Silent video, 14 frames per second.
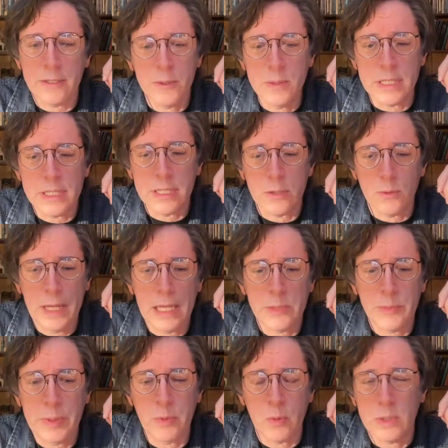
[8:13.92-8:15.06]
to do this at the
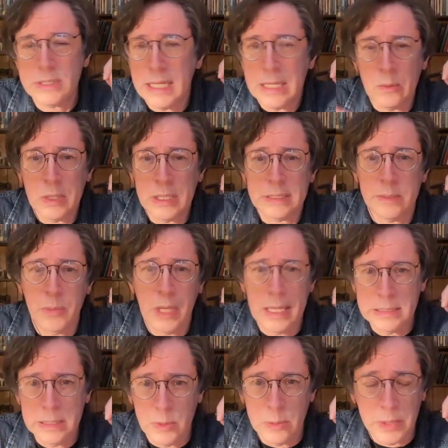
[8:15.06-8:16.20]
ranch, people were saying, well, it's
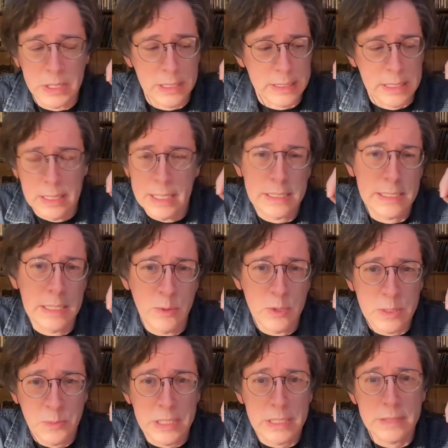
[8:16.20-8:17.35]
impossible because the lightsaber
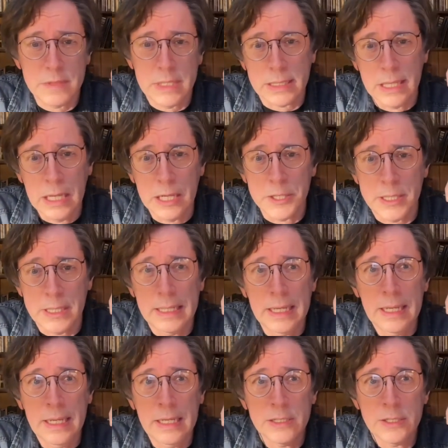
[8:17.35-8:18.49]
is a piece of technology.
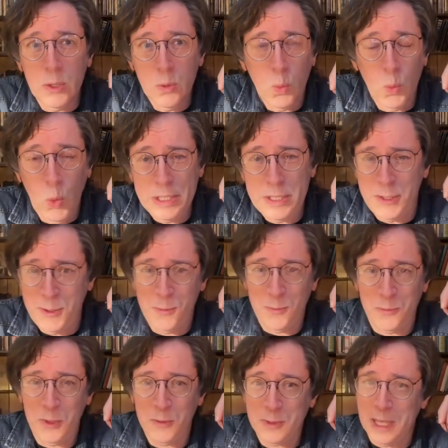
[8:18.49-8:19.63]
So once
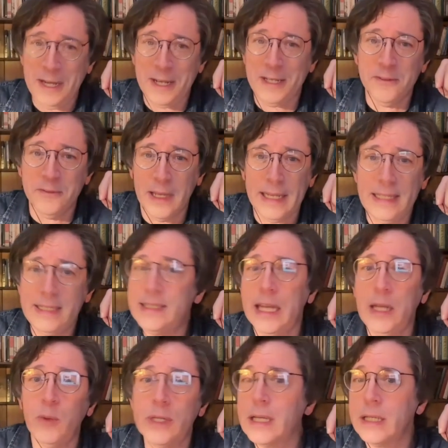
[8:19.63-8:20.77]
you've got a device,
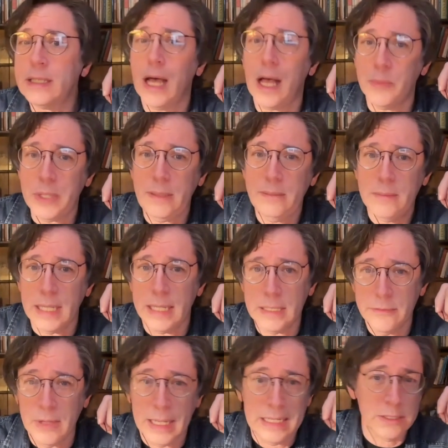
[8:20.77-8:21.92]
anyone can copy that
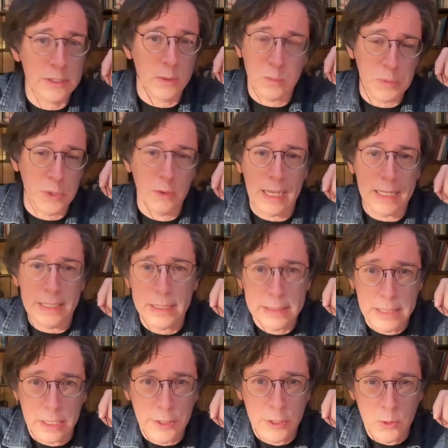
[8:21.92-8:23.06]
device. So your idea
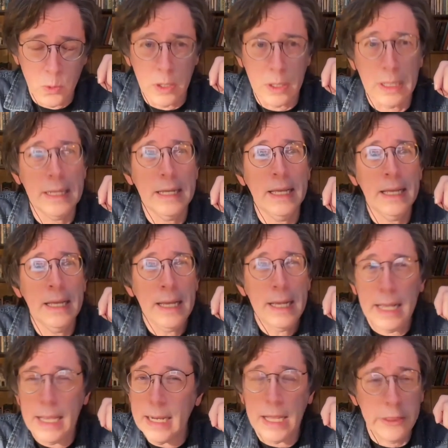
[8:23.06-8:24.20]
is not going to work.
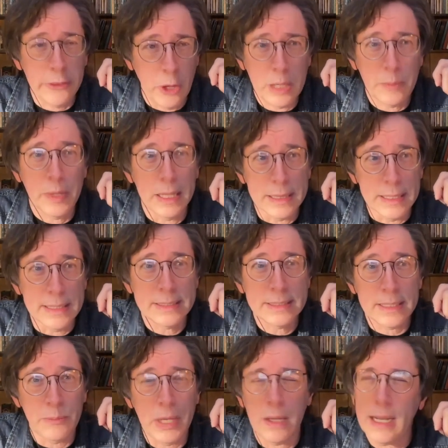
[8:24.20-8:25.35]
And I thought about
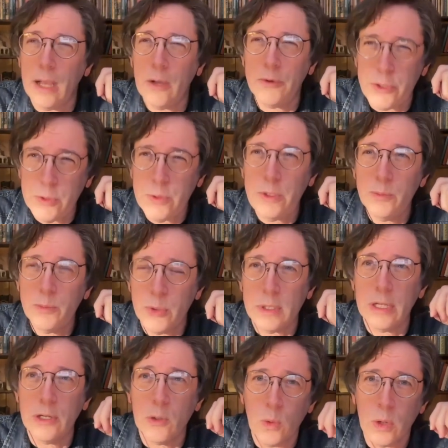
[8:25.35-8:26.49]
this, about how do you
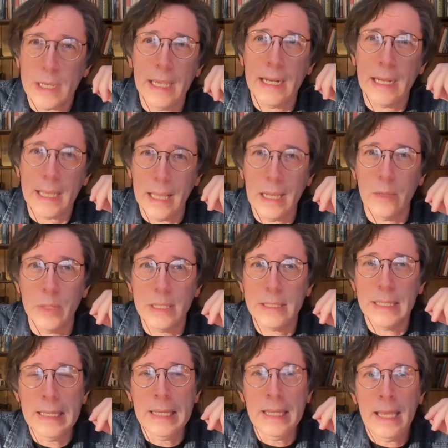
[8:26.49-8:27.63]
put an organic
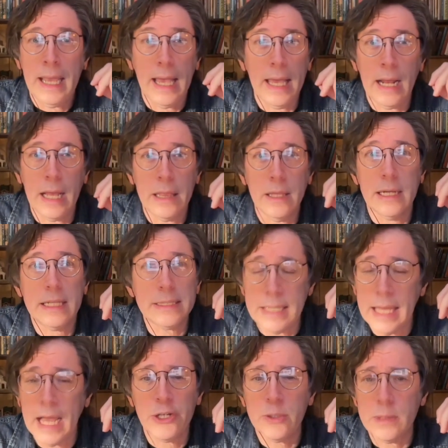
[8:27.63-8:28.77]
element? And I thought it's
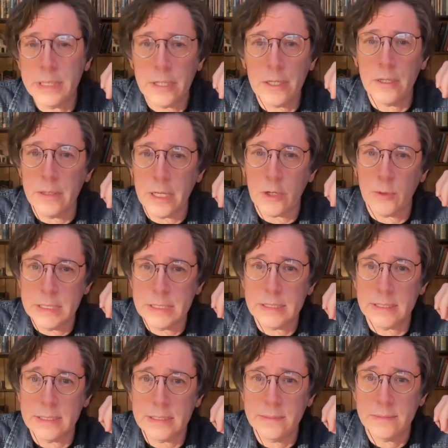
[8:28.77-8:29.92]
naturally occurring
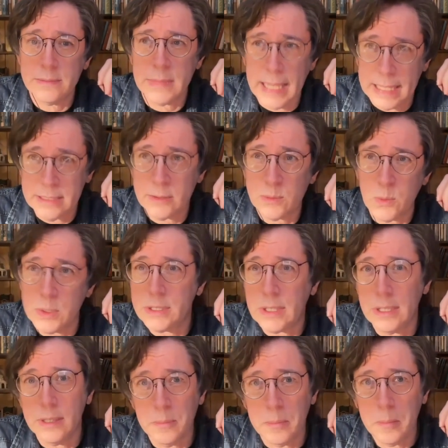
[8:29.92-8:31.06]
crystals. That's what's
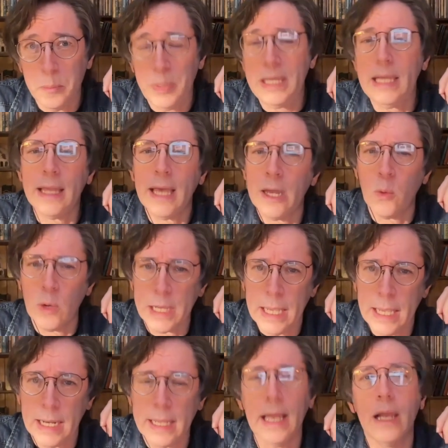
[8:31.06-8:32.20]
going to be that
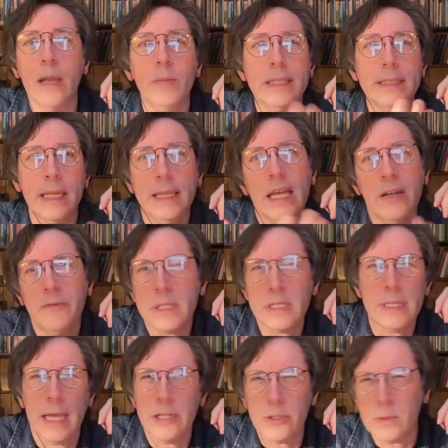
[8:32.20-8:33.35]
organic element. And then if it's
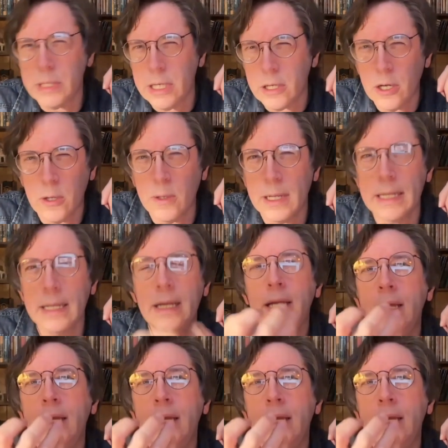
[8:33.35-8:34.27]
naturally occurring,